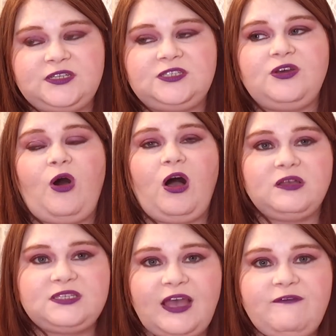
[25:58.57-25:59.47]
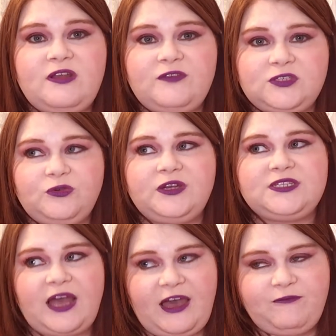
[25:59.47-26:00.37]
until all 7 of the stories
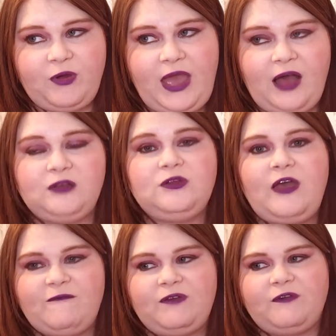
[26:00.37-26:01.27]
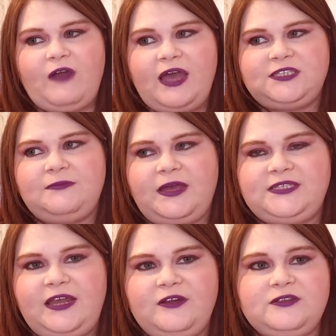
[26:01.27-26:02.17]
that I have put out have been revised to my
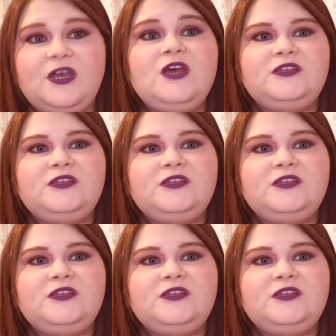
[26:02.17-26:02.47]
standards.